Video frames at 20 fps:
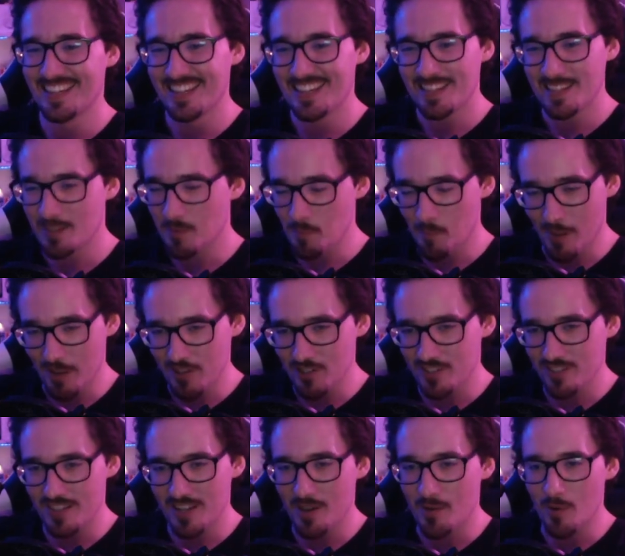
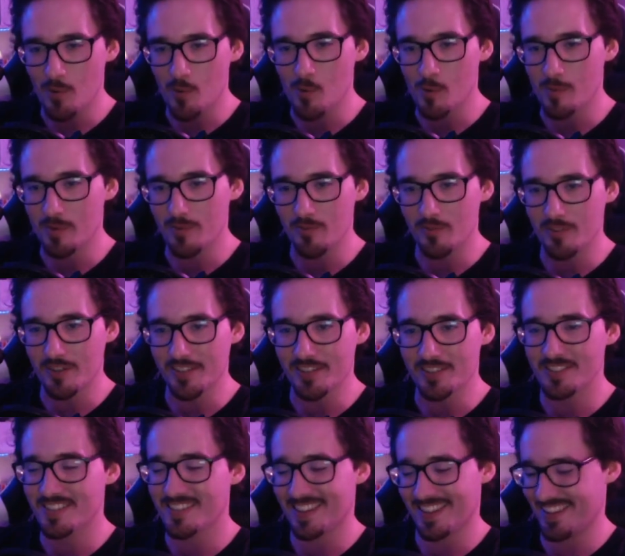Imagine how a woman
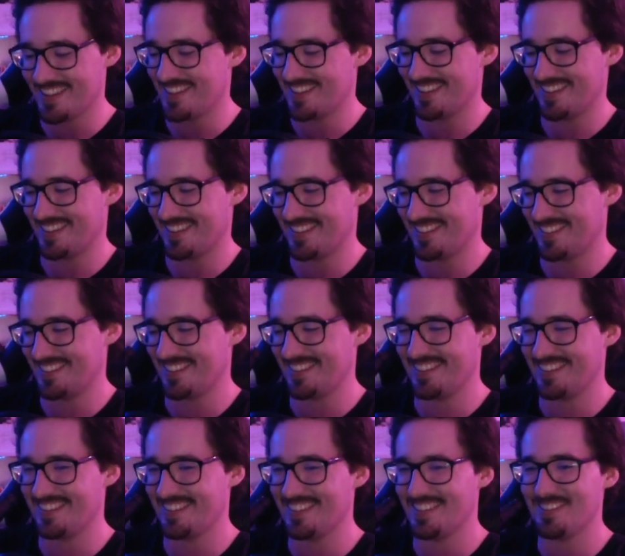feels. That
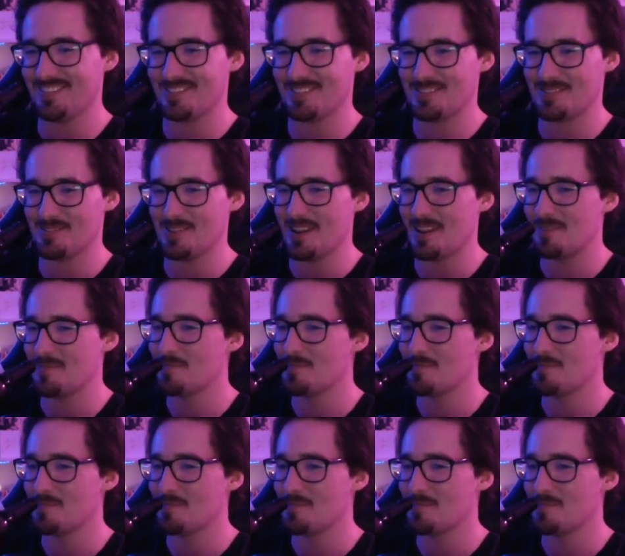was great.